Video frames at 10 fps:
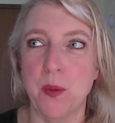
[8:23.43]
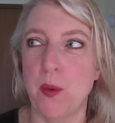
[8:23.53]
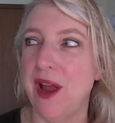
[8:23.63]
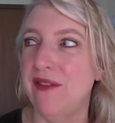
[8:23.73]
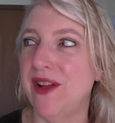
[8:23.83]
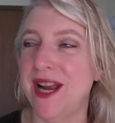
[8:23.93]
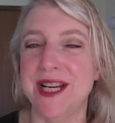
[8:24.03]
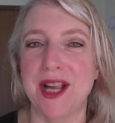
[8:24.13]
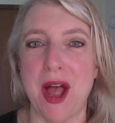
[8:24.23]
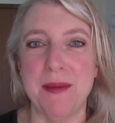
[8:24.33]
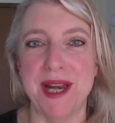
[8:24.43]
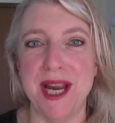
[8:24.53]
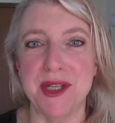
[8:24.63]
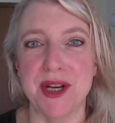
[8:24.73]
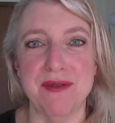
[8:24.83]
where I'll find a
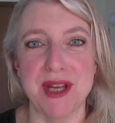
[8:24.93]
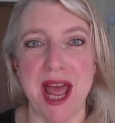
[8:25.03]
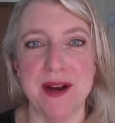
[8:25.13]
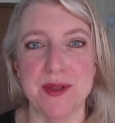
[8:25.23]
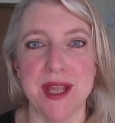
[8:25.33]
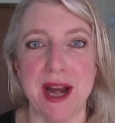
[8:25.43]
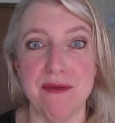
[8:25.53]
combination of shadows that I